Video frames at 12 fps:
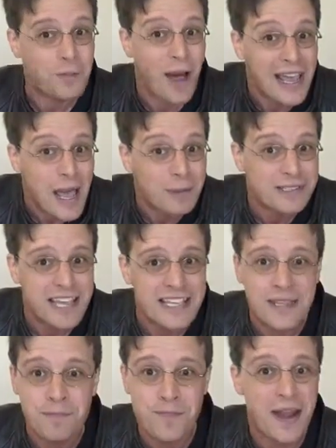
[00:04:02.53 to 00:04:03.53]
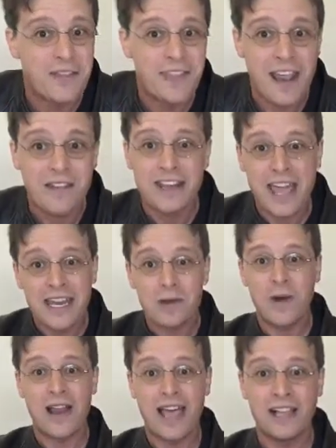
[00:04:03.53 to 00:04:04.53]
Pineapple tasted better there than
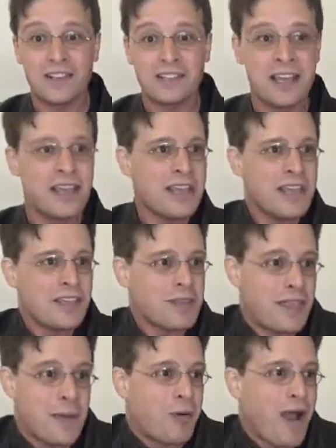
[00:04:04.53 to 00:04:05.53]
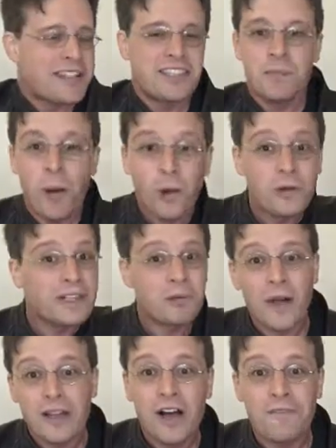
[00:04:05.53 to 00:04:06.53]
anywhere else. They practically pulled it
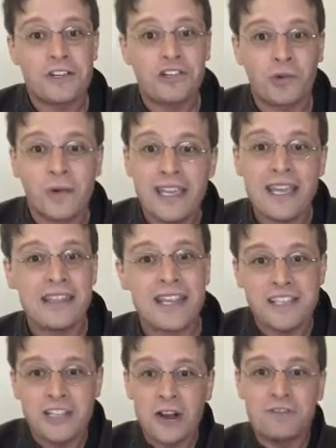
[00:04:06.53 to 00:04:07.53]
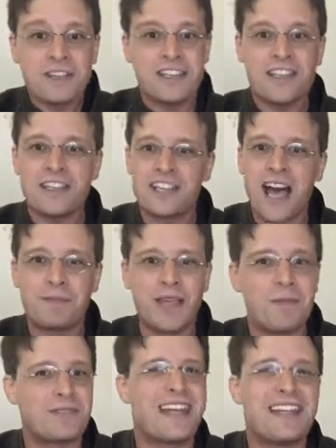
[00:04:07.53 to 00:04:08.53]
right off the tree and they served it to you chopped
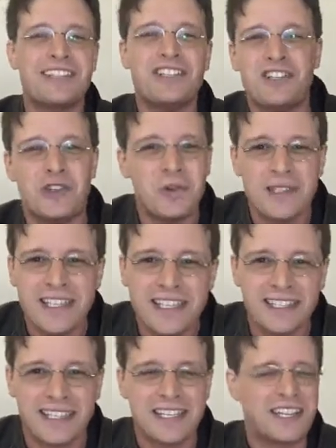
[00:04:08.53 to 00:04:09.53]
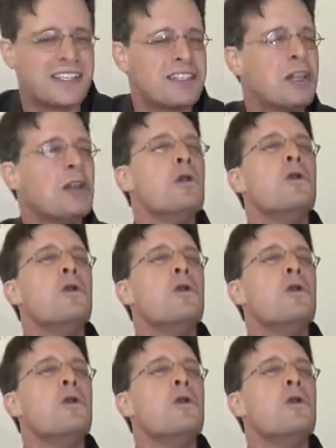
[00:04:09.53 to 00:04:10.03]
up. It was nice and juicy, delicious.